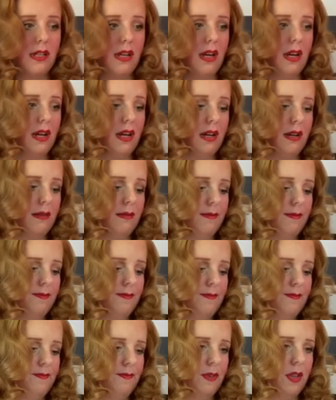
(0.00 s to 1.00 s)
um,
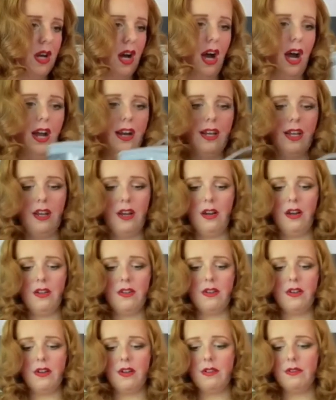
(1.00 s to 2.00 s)
Conair.
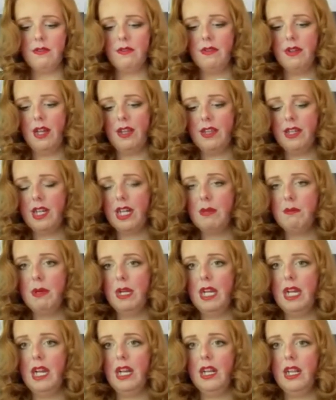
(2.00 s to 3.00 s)
They're, I think I
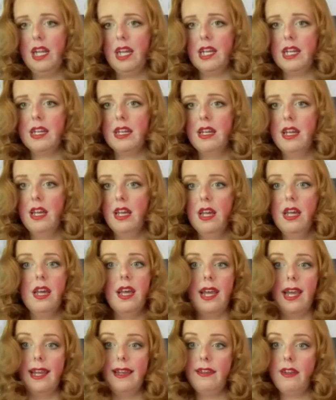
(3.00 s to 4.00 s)
paid like
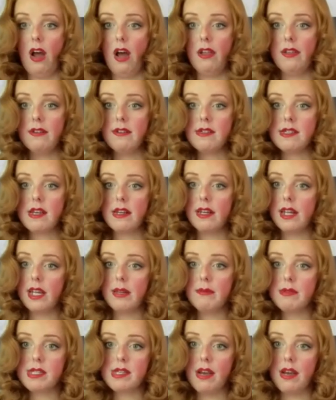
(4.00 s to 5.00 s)
$8 on
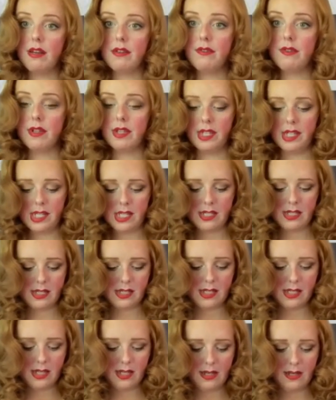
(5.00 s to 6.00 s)
Amazon for these.
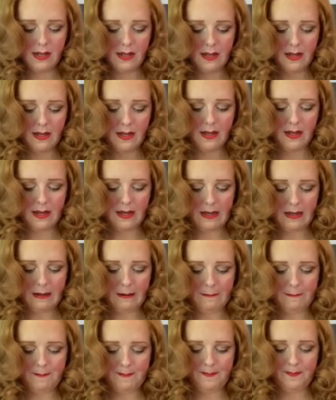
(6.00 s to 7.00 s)

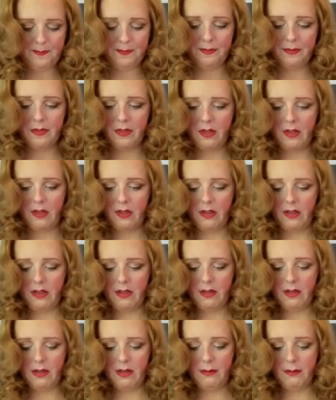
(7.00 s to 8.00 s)
Um,
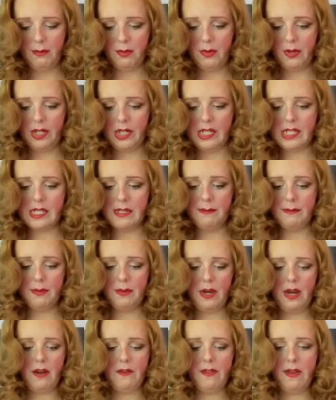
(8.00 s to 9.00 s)
pretty simple
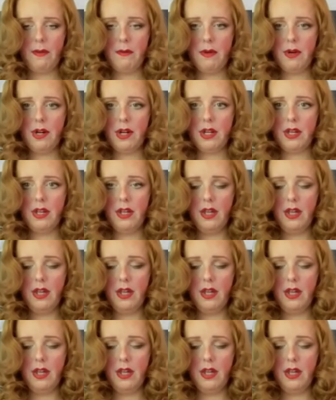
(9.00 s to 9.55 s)
how they work.